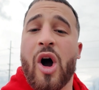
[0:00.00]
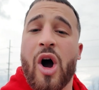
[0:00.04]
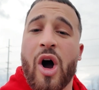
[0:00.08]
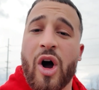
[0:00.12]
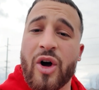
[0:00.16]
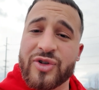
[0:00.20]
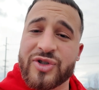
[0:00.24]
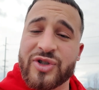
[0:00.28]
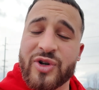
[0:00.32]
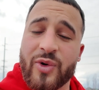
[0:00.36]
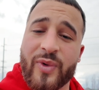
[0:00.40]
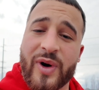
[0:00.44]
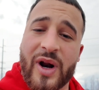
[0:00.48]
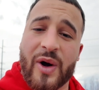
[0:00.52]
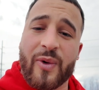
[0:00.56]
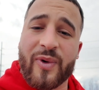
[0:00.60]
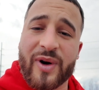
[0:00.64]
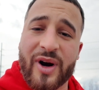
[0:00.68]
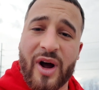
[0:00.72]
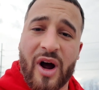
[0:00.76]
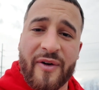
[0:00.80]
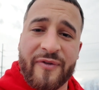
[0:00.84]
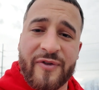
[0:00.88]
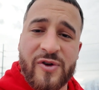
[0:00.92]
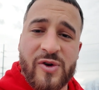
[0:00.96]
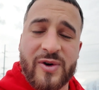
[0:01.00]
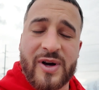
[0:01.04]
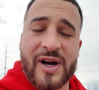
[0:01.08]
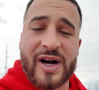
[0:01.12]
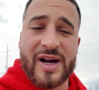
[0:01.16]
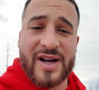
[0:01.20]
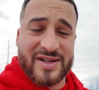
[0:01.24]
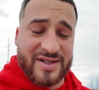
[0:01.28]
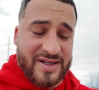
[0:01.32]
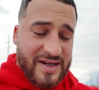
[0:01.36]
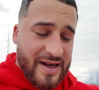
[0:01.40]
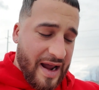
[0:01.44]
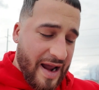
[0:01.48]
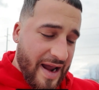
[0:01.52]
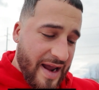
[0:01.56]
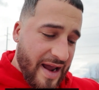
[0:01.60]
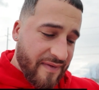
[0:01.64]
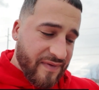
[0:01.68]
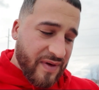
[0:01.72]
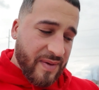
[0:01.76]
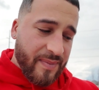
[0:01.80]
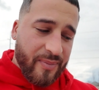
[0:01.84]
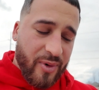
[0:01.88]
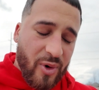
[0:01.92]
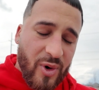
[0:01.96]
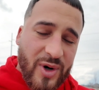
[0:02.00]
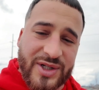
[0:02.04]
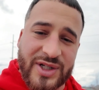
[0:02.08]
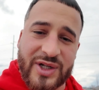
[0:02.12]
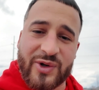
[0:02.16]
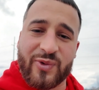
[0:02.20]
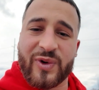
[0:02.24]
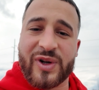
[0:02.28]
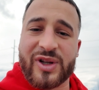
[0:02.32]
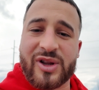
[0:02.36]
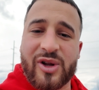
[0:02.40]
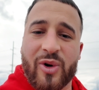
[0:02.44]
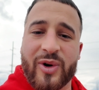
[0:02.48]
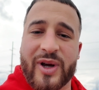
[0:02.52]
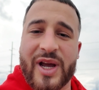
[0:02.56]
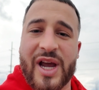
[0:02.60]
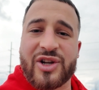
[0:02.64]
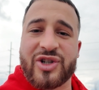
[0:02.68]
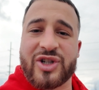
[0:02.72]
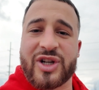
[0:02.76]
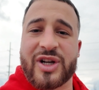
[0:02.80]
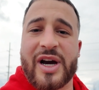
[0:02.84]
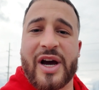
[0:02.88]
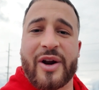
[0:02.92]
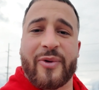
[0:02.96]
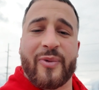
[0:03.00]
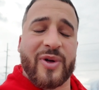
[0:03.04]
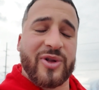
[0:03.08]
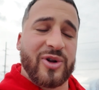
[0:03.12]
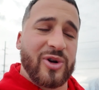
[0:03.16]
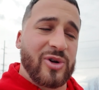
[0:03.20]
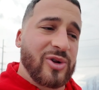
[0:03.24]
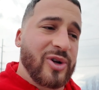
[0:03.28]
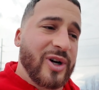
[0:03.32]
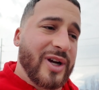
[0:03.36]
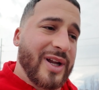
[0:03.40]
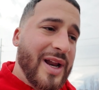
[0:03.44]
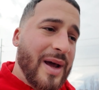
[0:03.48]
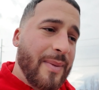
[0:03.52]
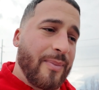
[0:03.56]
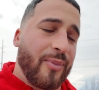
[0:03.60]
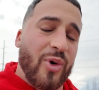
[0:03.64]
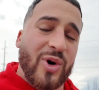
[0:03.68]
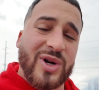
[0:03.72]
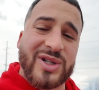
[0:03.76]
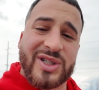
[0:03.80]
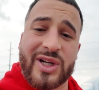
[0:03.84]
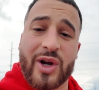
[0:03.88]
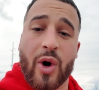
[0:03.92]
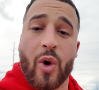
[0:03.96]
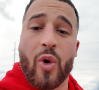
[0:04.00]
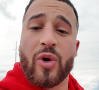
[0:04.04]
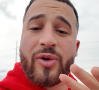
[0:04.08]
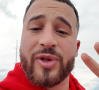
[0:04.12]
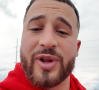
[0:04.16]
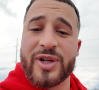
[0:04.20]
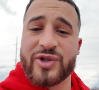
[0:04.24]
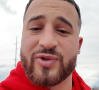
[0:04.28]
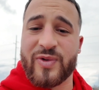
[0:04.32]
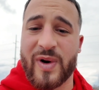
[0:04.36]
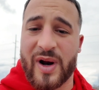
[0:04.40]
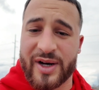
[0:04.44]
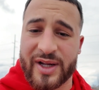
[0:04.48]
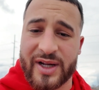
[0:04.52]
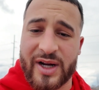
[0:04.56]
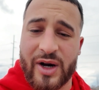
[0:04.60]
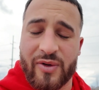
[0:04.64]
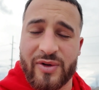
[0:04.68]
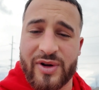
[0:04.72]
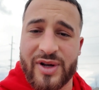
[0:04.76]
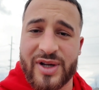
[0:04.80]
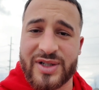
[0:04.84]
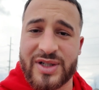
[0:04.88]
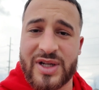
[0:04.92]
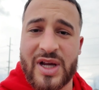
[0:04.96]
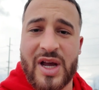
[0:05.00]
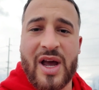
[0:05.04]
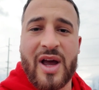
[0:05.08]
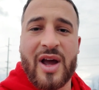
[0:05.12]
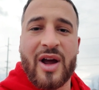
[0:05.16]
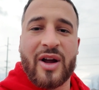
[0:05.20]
Also, what I want to offer you guys, I have a Boise relocation guide, whether you're looking at Boise or the surrounding areas.